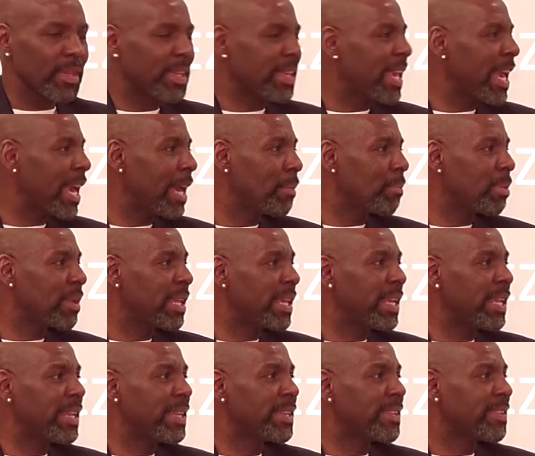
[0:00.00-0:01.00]

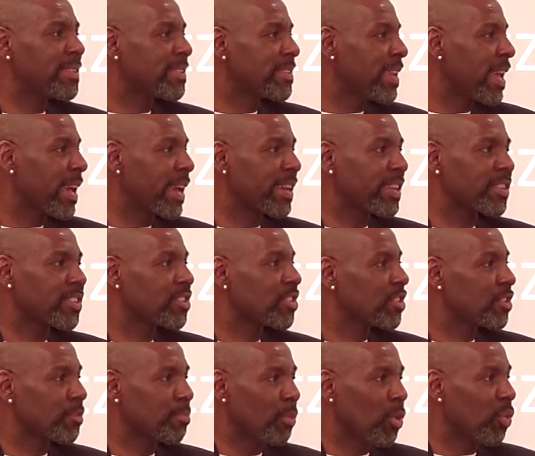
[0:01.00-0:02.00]
gambling, sex,
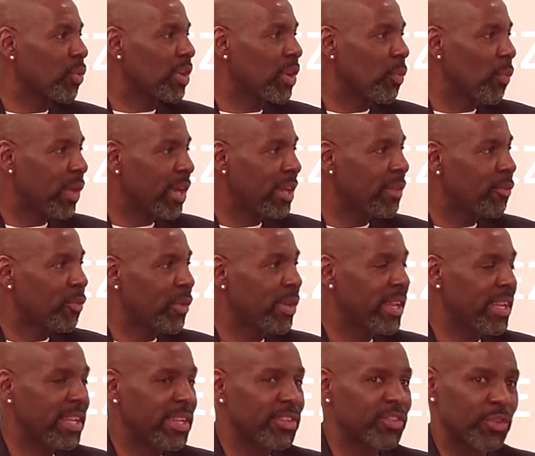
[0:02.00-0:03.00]
smoking, whatever it
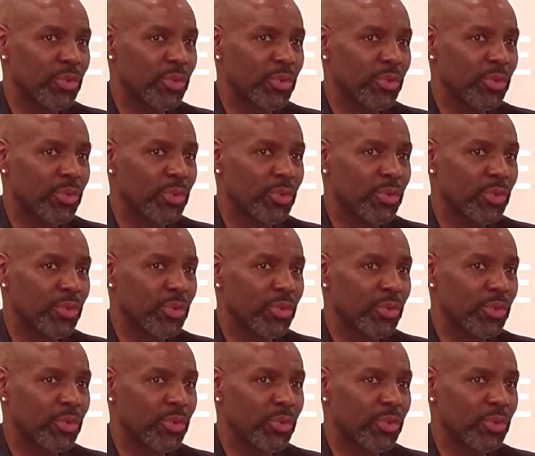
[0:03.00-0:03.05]
is,